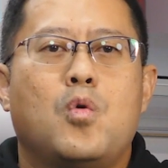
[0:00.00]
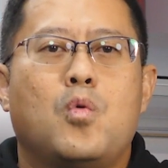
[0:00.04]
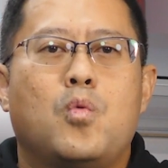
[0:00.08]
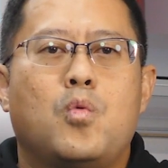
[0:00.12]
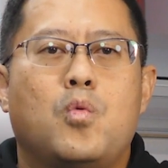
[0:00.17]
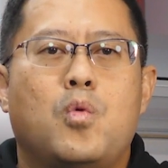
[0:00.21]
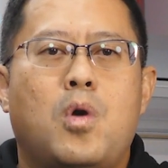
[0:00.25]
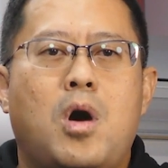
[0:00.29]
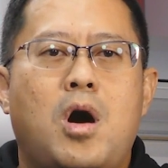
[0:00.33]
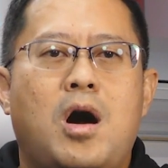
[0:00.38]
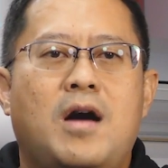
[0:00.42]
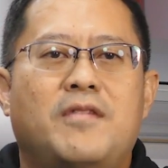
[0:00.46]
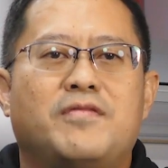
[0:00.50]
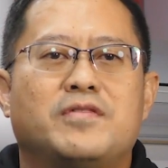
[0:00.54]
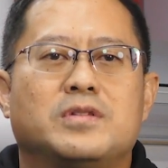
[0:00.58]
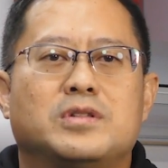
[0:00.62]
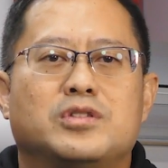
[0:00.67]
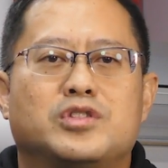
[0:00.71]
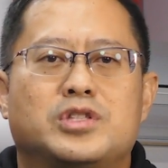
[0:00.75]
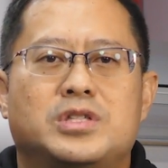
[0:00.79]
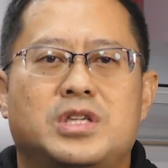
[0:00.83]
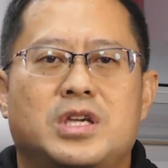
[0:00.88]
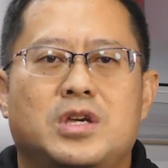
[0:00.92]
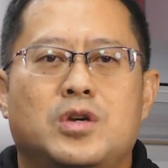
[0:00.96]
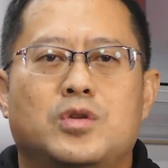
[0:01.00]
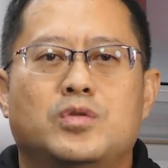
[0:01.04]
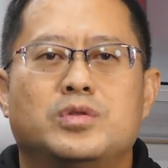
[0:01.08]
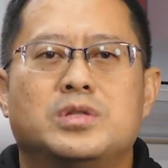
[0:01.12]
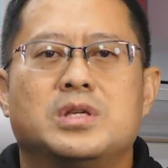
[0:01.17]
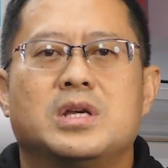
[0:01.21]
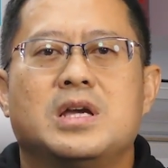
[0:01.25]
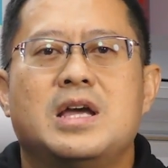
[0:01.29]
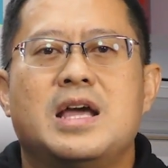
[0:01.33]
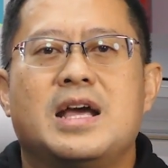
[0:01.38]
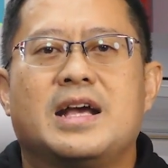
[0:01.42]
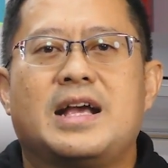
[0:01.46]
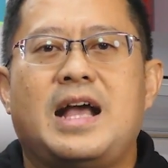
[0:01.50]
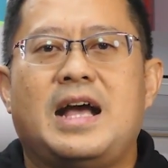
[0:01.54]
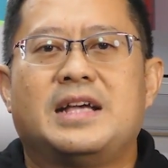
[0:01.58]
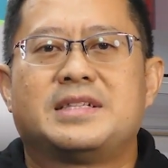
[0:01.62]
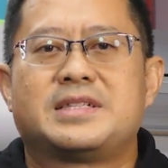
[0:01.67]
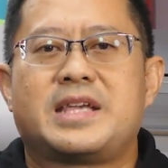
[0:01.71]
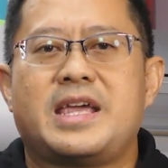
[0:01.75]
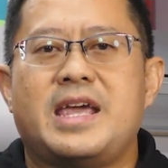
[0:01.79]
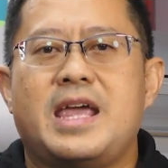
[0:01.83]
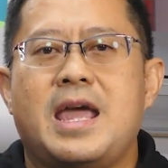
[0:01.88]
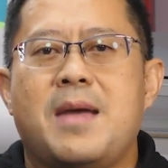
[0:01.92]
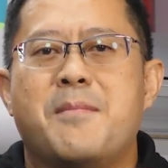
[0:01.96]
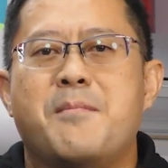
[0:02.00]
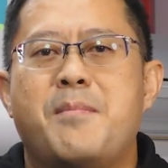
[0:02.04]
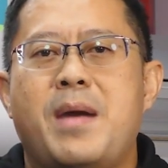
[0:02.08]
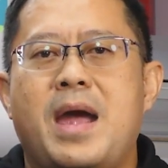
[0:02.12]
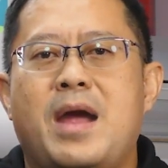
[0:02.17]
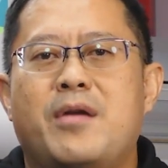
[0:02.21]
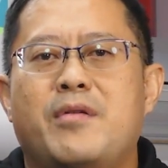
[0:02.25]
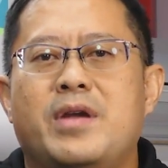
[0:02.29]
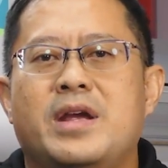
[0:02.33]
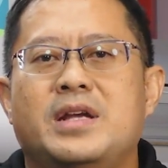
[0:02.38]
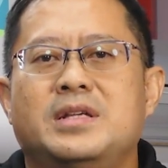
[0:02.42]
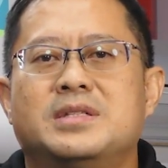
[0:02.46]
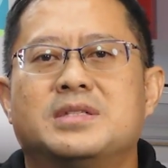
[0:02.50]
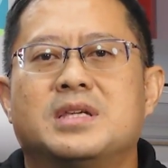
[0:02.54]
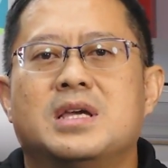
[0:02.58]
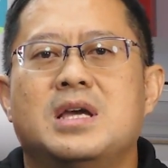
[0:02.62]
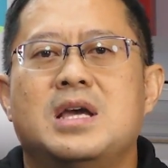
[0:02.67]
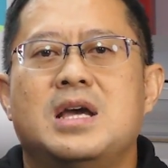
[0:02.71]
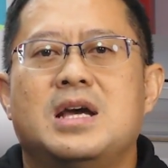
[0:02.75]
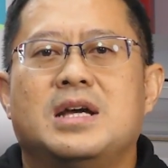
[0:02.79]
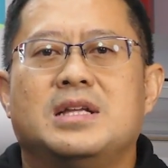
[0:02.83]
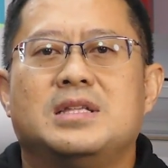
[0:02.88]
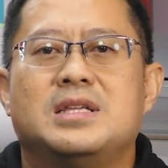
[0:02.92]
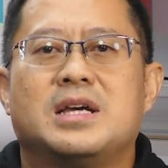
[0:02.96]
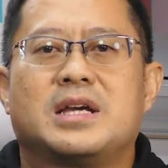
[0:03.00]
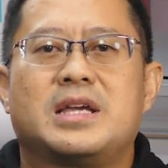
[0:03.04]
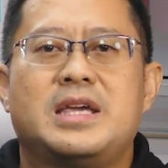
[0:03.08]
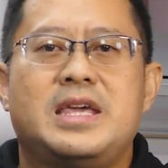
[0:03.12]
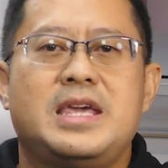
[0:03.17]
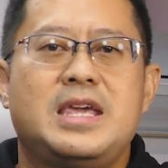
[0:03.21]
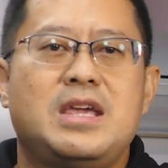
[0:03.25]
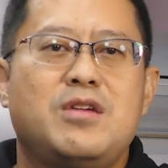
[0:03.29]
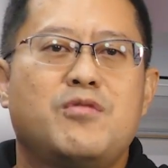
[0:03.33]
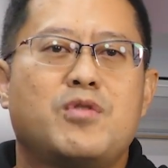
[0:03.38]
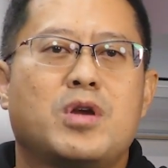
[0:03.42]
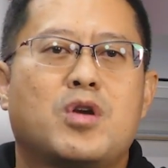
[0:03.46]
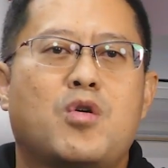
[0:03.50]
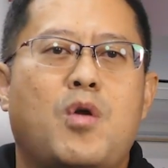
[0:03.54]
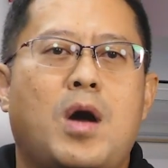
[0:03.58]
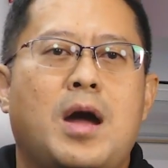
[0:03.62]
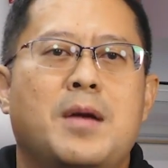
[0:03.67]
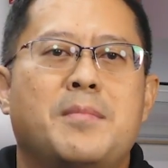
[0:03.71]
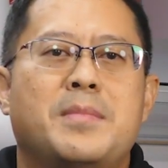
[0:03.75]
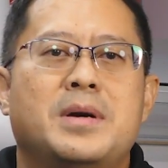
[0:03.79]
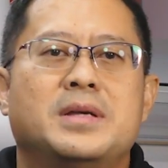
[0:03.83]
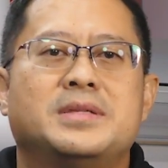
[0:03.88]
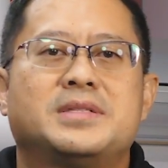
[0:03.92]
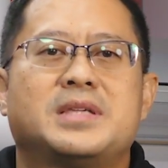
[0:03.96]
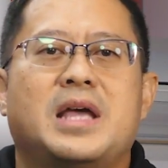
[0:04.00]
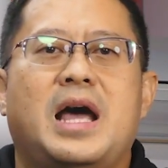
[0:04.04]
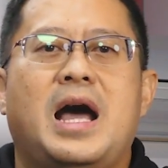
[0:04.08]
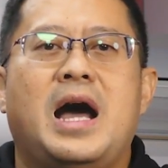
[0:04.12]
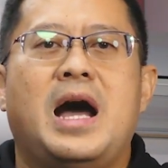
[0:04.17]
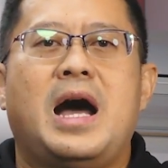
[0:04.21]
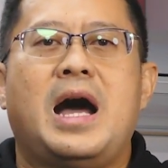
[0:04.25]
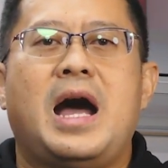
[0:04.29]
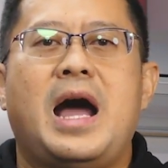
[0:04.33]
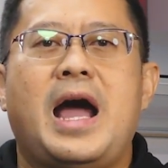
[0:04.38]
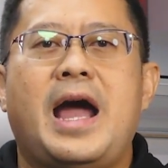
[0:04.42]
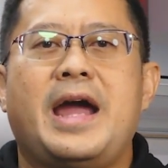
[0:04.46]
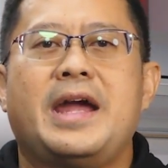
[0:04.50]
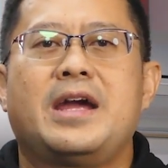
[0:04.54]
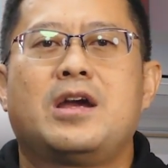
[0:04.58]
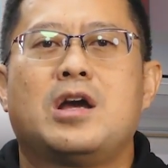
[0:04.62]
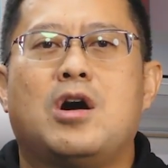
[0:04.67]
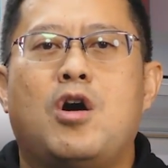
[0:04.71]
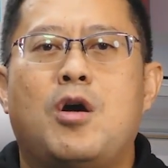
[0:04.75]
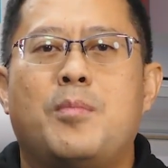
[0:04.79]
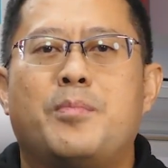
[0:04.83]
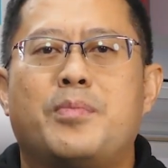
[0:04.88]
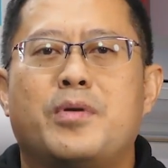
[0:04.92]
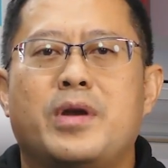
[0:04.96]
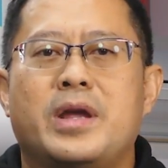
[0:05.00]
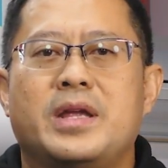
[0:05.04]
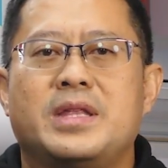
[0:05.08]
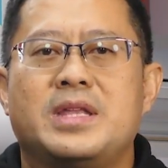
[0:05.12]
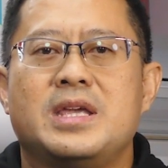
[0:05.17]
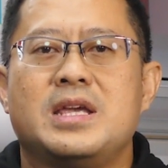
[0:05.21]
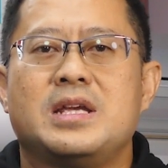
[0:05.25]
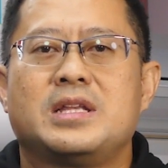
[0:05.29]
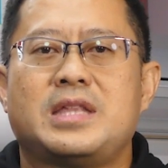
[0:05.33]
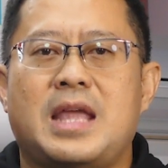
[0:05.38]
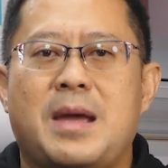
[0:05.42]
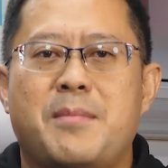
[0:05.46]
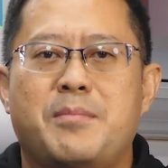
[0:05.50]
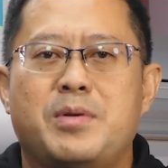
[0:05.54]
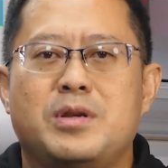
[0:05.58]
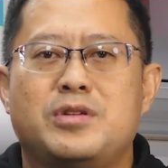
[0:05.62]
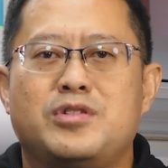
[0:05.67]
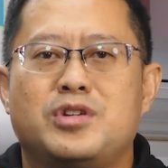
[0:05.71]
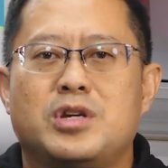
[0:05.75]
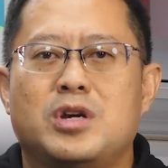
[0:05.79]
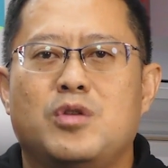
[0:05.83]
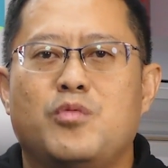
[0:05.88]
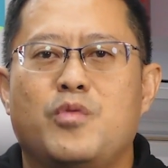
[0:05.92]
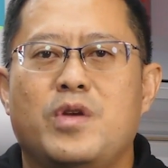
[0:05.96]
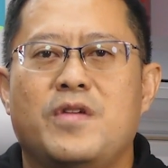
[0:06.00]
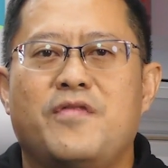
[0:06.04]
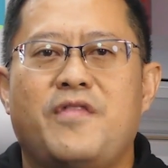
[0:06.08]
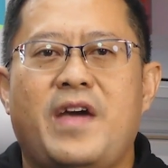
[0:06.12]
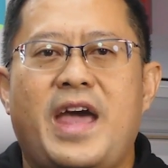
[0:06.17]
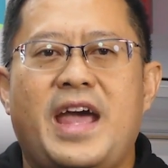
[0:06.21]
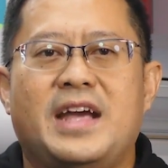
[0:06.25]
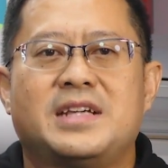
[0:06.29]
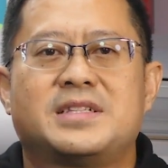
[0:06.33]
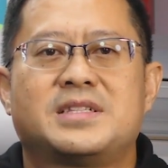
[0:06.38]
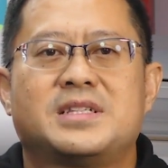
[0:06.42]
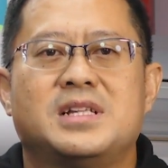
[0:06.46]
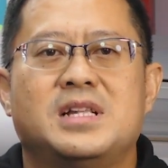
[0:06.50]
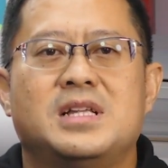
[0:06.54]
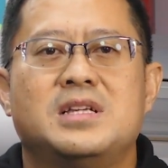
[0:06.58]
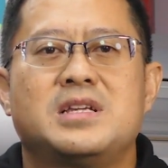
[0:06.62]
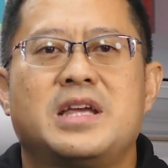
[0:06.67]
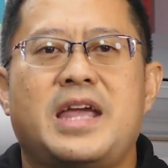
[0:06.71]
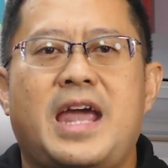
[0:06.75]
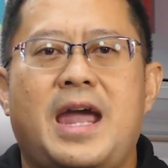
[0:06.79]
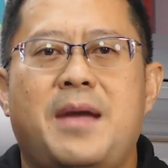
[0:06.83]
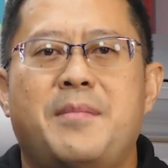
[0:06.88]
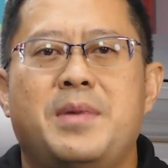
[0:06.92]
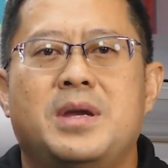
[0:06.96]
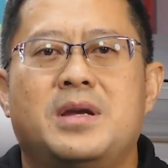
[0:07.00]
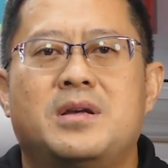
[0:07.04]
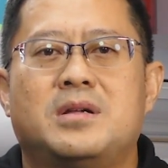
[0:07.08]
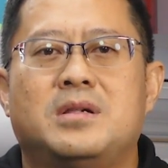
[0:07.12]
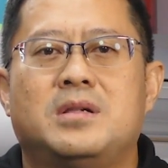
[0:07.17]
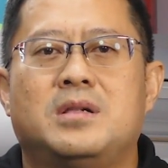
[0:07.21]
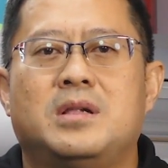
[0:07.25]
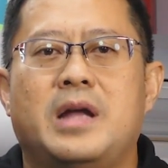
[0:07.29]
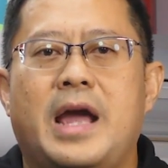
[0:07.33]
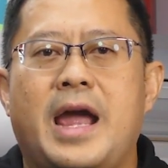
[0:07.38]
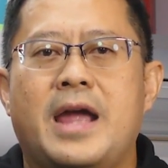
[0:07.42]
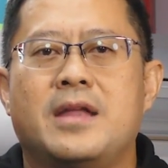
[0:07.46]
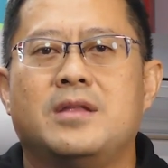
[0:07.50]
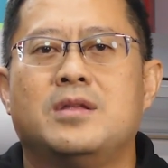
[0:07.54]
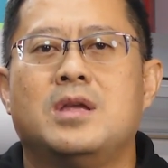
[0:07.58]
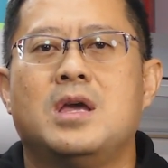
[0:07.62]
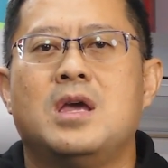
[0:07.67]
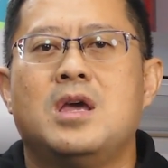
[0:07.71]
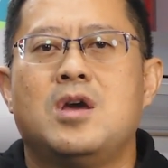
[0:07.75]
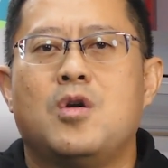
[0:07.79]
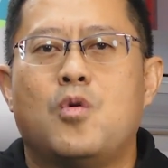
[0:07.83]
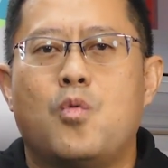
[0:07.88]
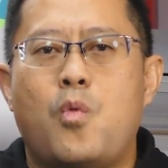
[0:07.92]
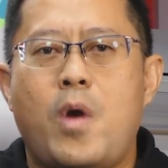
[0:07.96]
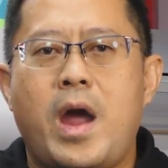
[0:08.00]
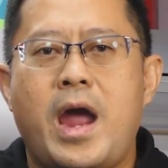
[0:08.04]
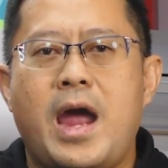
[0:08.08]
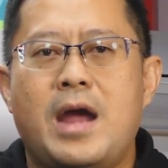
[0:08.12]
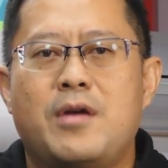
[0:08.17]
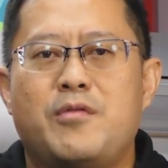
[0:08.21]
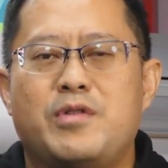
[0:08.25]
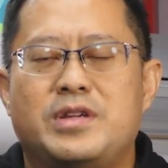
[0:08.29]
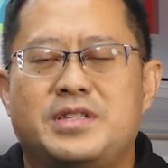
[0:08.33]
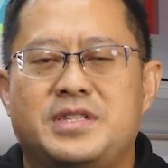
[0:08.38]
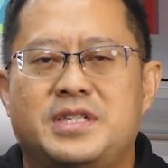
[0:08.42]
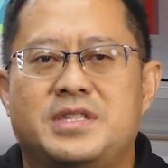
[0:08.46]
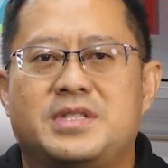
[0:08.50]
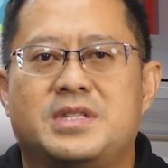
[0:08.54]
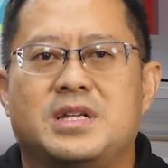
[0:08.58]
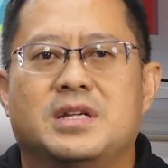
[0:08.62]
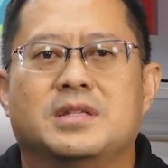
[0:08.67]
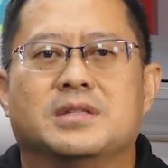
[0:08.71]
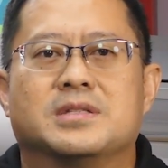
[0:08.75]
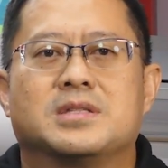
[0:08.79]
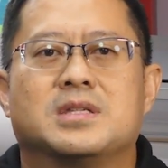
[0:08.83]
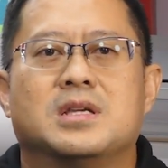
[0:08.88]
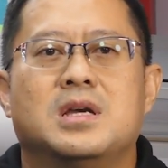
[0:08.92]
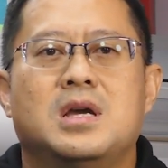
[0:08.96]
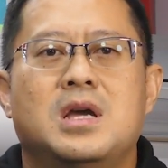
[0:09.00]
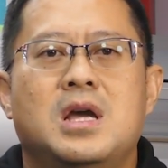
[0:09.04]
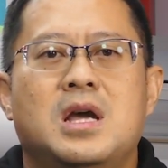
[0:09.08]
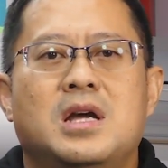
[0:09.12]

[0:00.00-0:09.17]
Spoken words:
valve seals, gasket and bearings. The key requirements are high operating temperature with excellent chemical and wear resistance.